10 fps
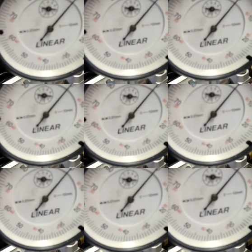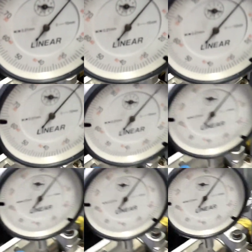the DTI gauge.
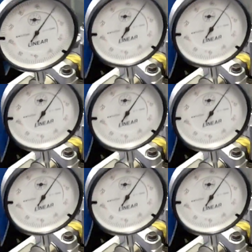I've